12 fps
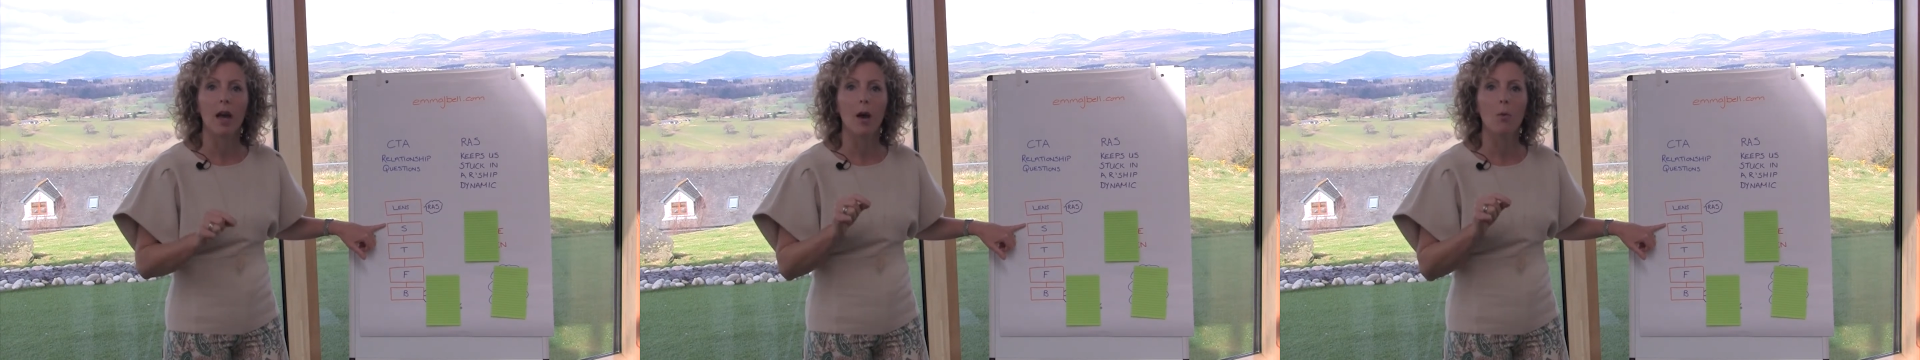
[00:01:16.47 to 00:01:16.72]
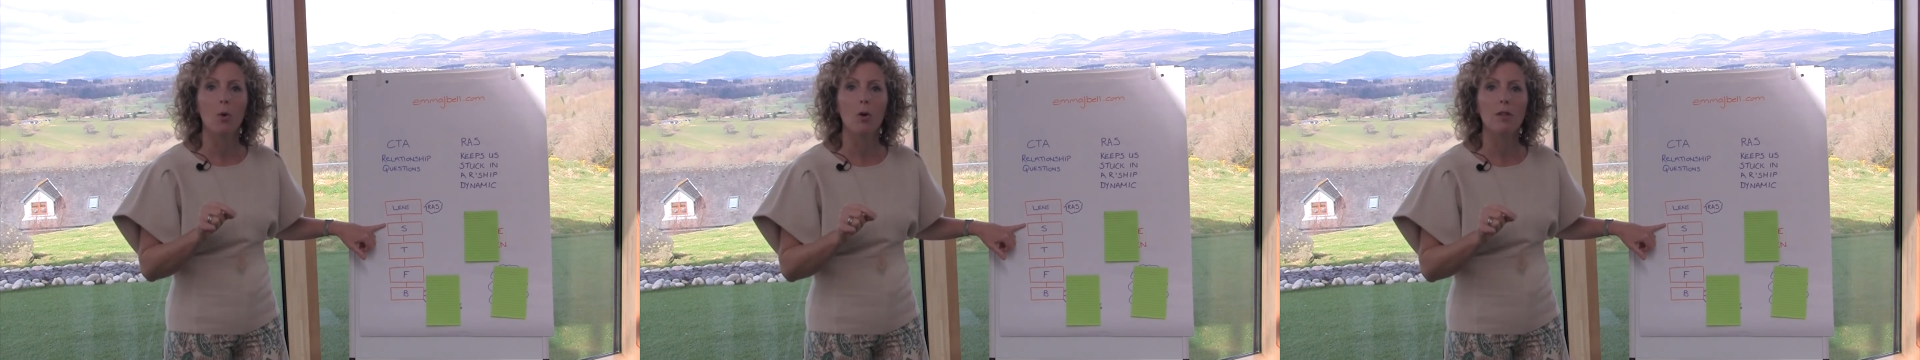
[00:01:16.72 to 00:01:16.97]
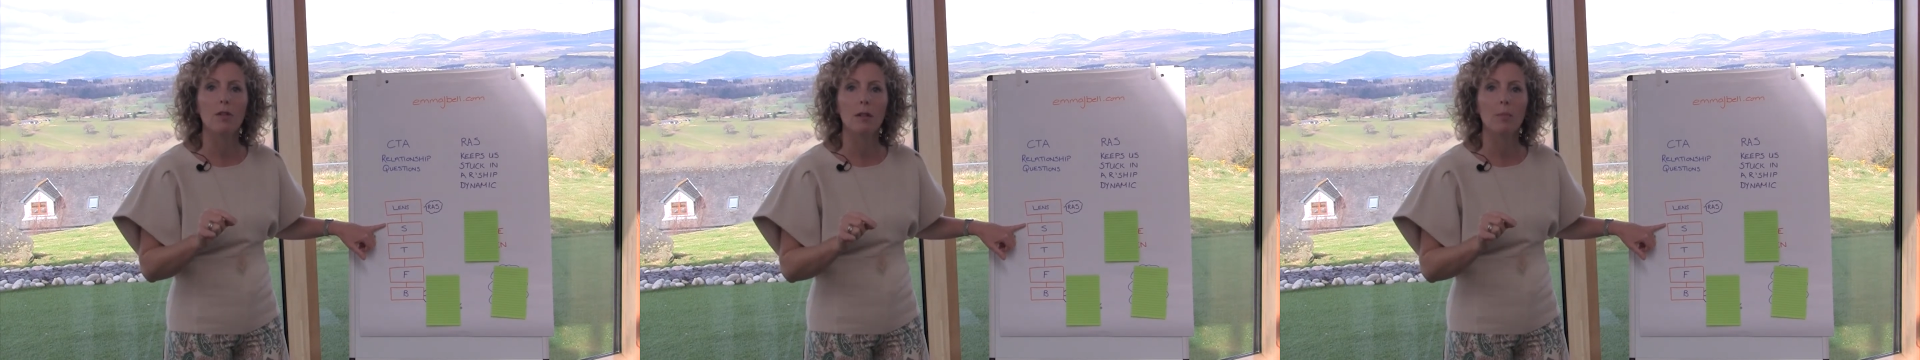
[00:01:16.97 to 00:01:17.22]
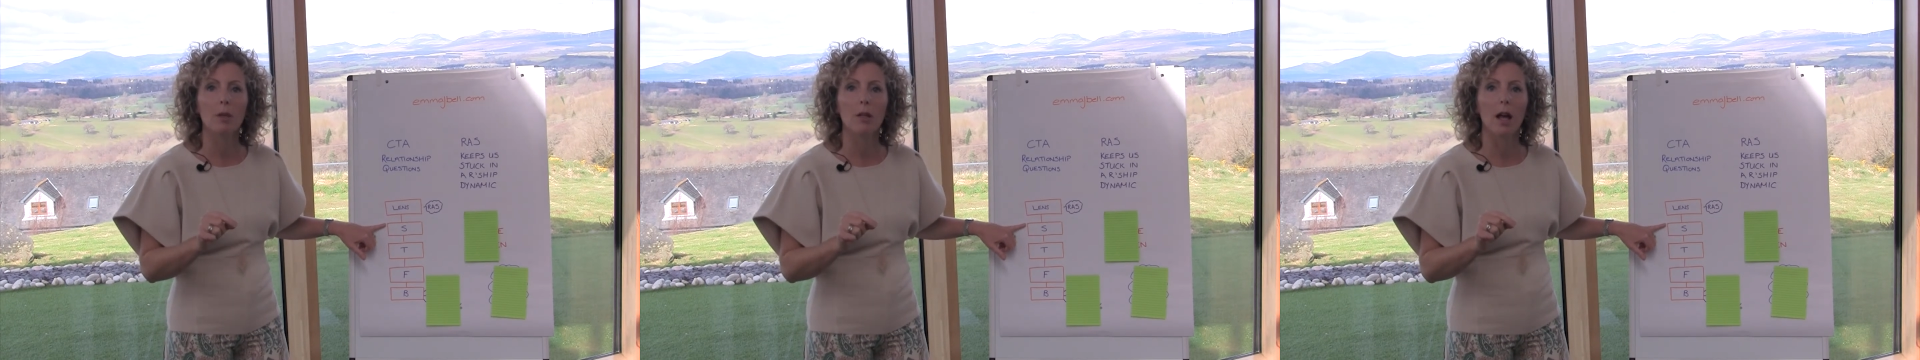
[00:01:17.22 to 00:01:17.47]
and what
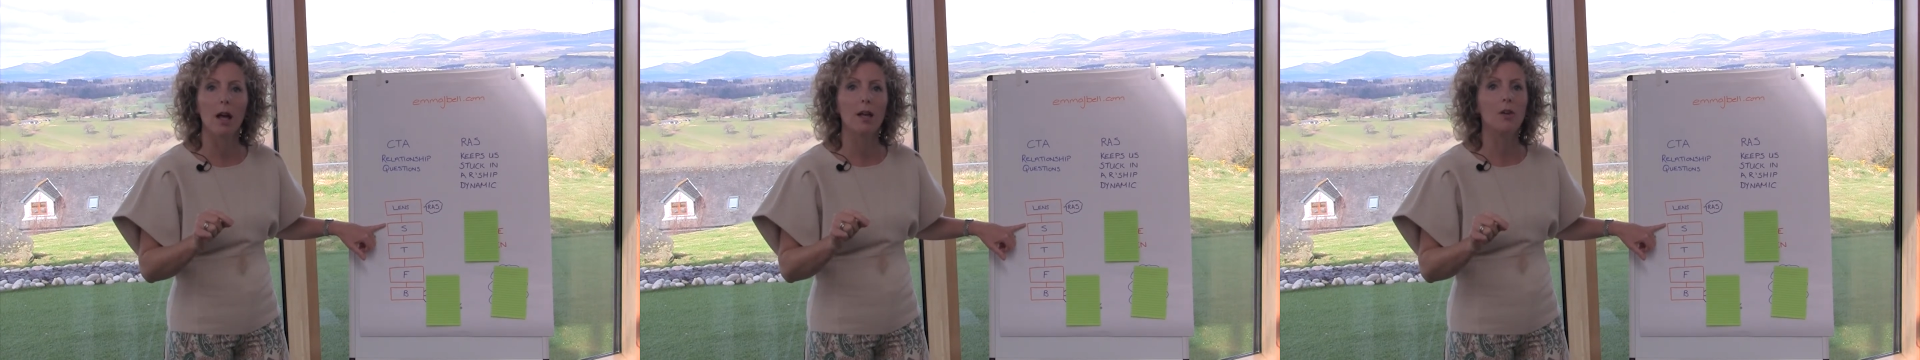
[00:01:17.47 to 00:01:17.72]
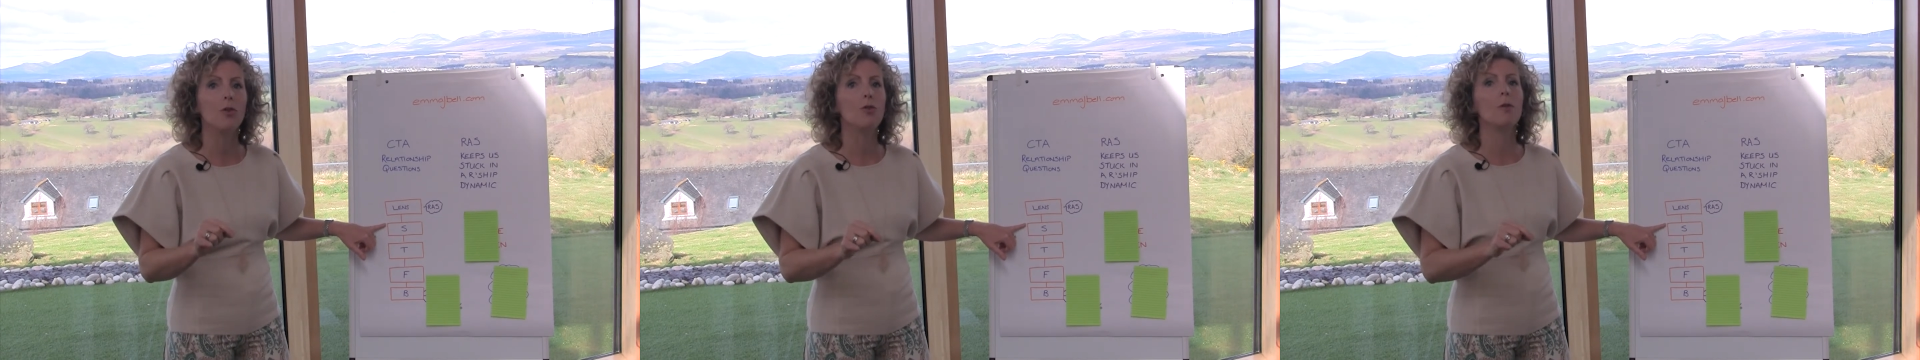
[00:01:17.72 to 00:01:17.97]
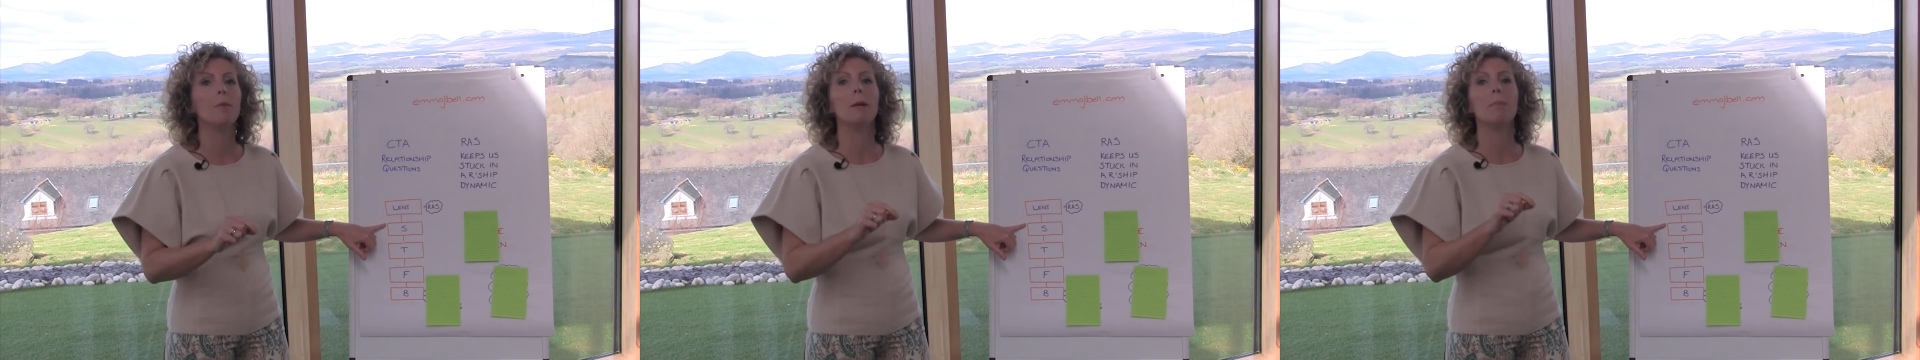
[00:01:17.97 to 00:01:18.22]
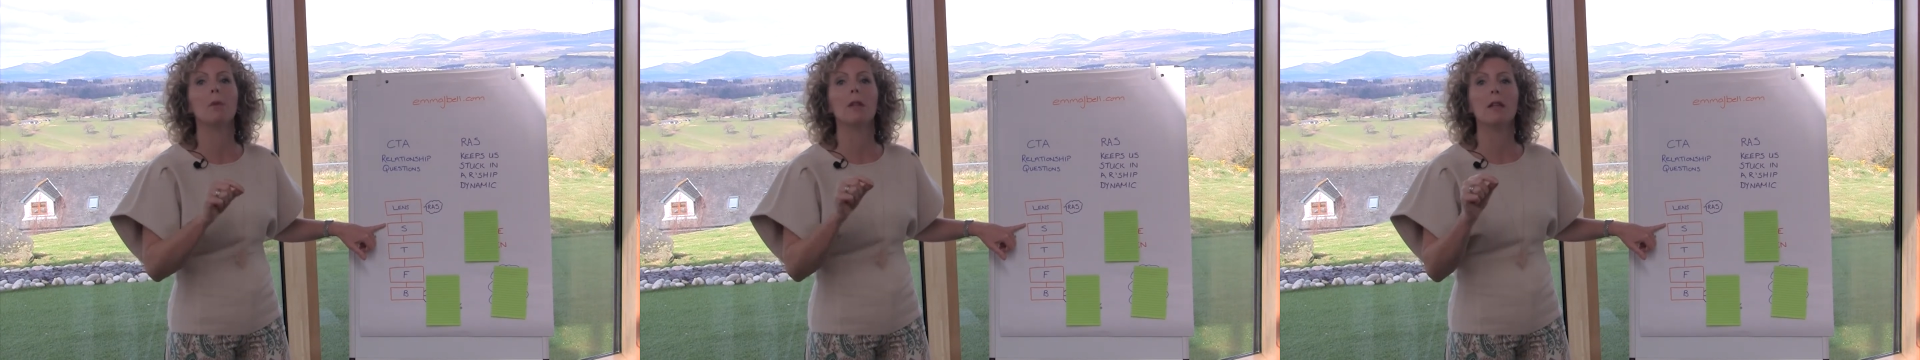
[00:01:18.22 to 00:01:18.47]
stimuli you
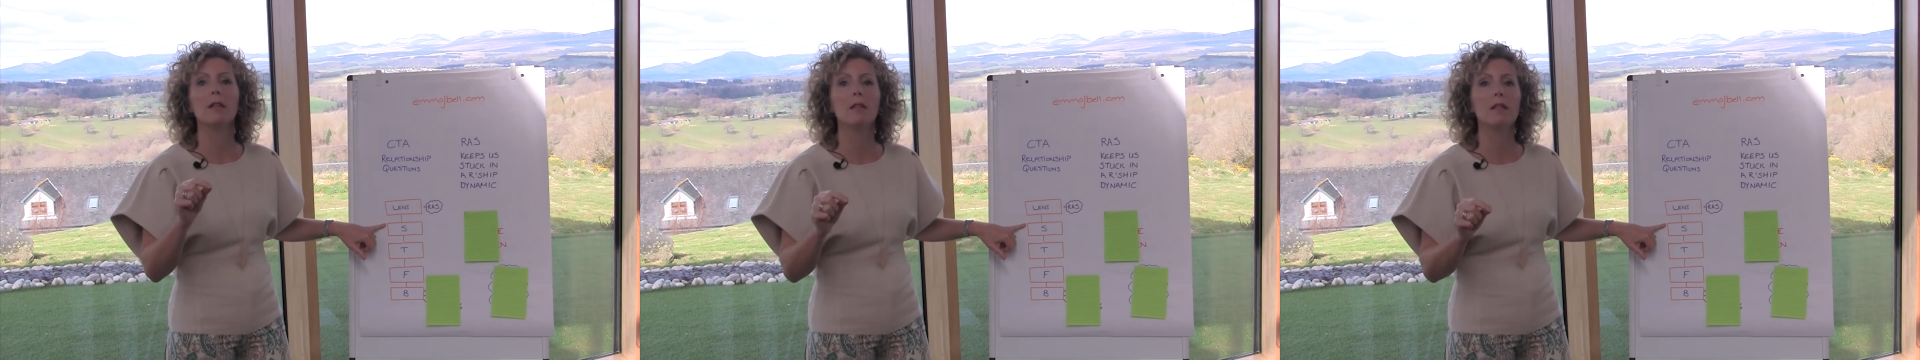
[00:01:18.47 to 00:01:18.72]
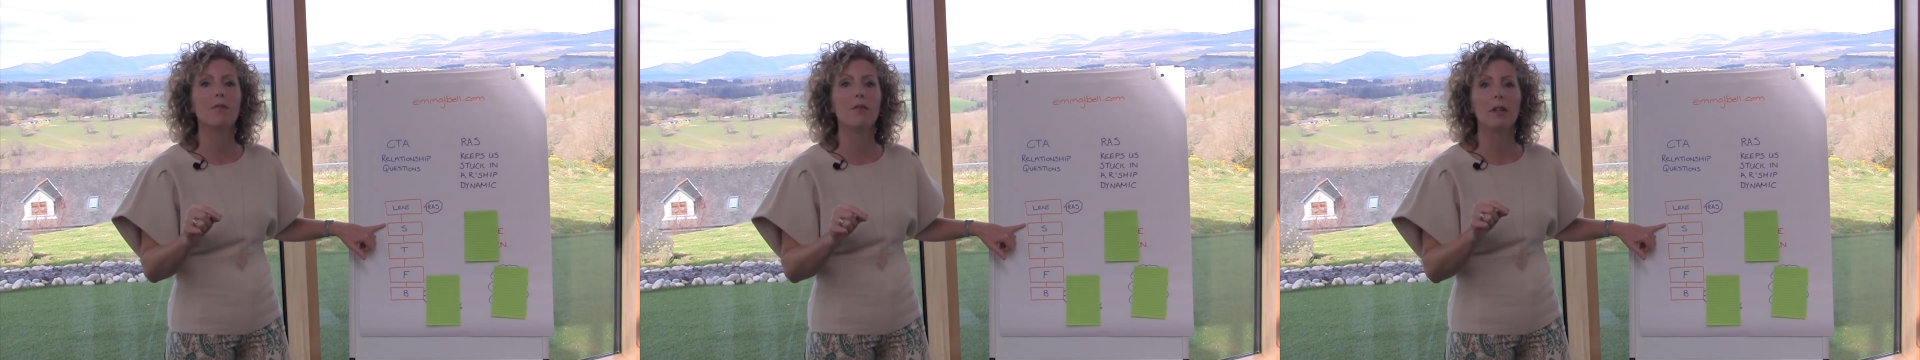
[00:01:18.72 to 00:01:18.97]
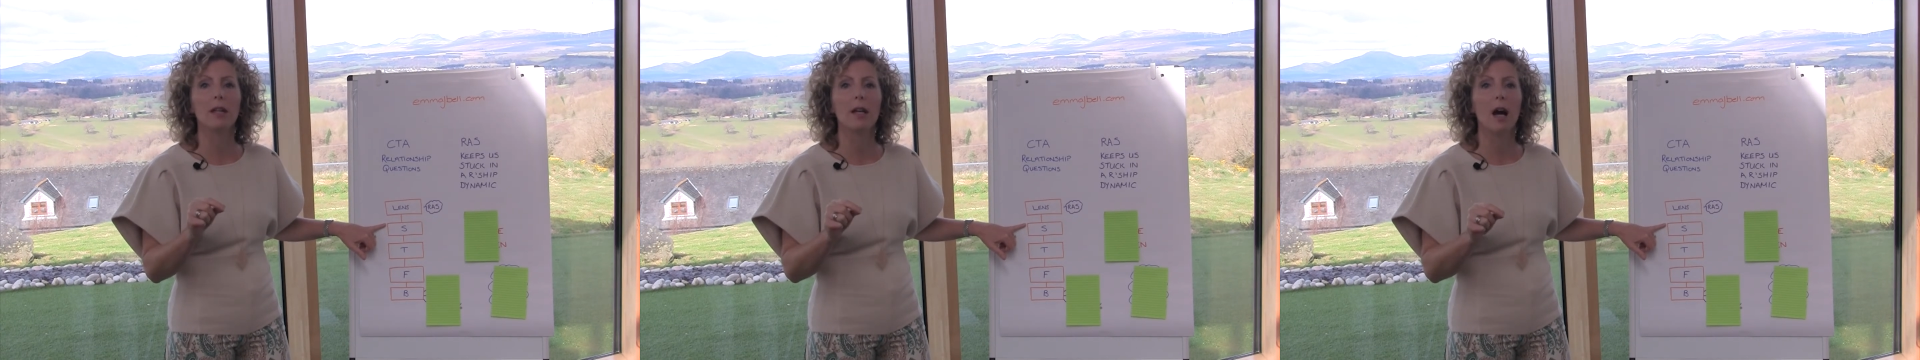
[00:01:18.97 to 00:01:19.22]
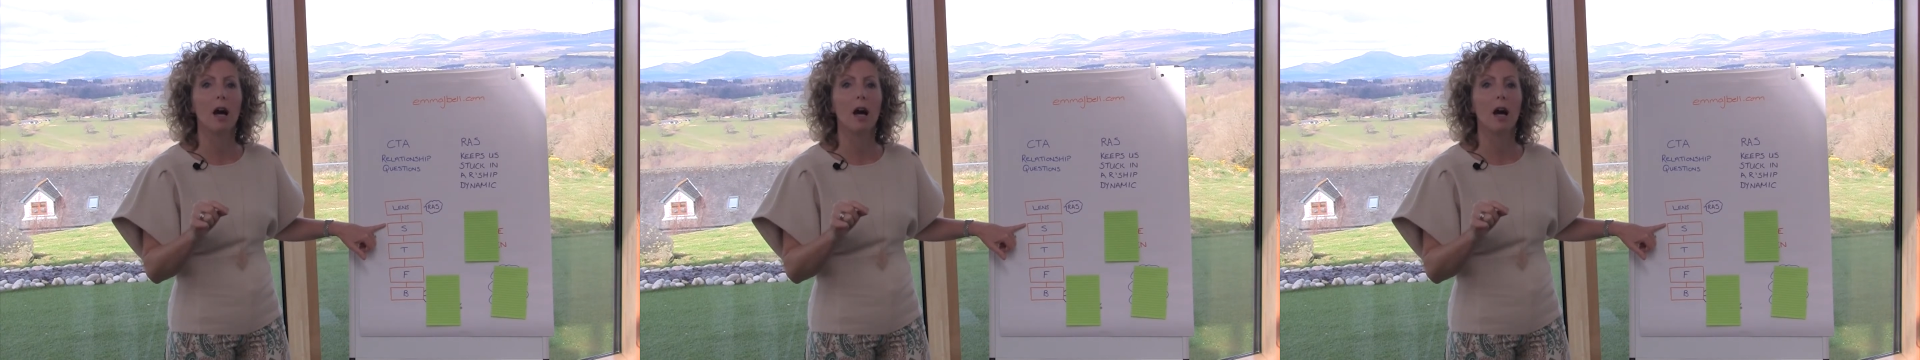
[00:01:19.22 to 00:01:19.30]
remain blissfully,